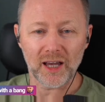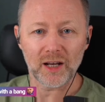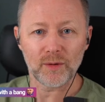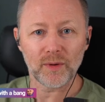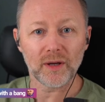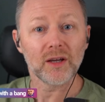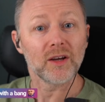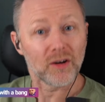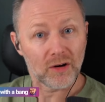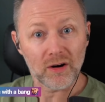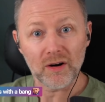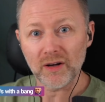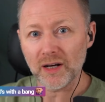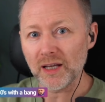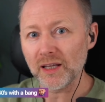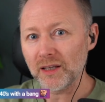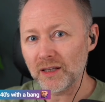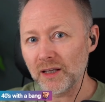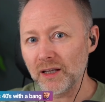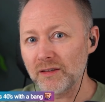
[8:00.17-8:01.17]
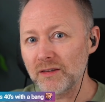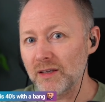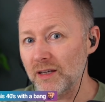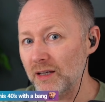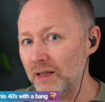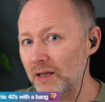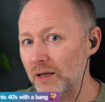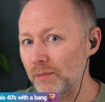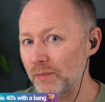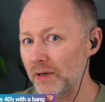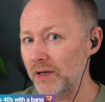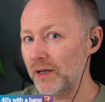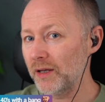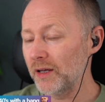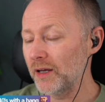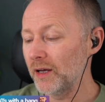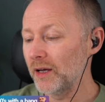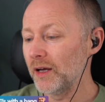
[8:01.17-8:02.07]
you anyway. All right, glad to hear that, mate.